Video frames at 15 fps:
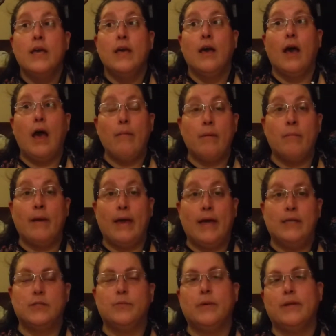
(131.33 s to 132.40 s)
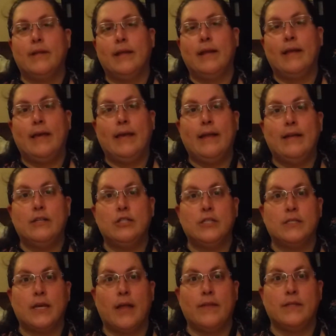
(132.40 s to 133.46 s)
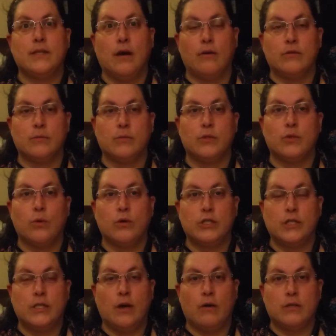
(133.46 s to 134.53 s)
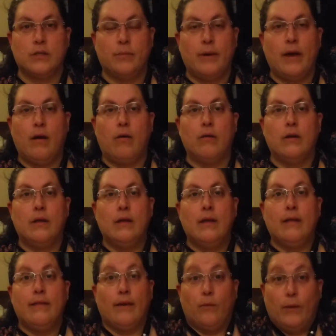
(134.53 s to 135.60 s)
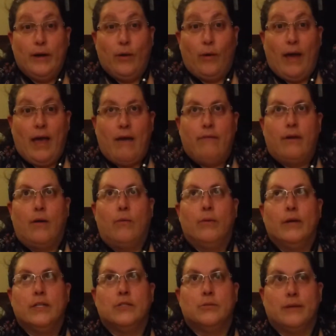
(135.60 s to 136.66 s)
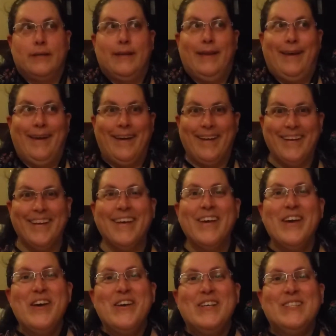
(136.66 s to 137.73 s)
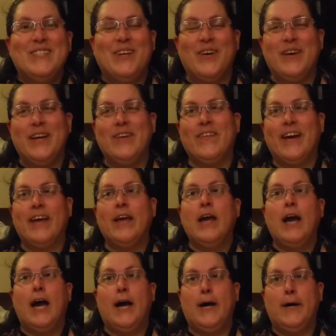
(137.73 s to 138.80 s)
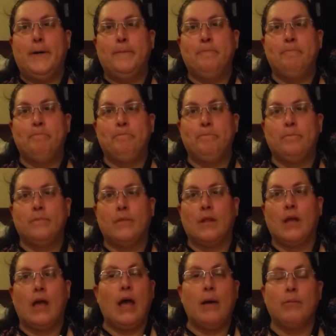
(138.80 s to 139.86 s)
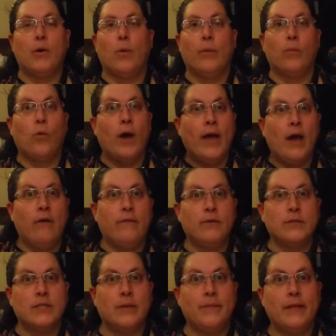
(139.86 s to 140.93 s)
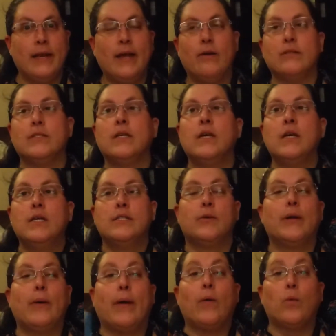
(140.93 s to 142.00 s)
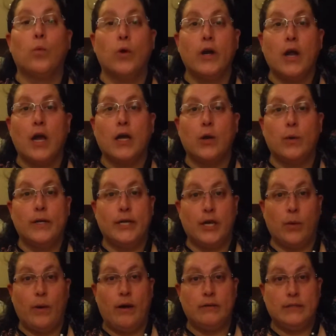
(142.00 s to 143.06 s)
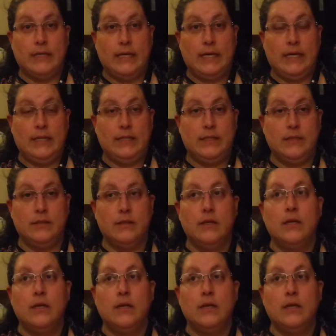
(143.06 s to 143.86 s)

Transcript: I'm amazed, but then again, she's got this awesome store she talks about that we don't have, and I wish we did. So anyway, um, I'm going way off on something else. So anyway, we're not going to go out to eat.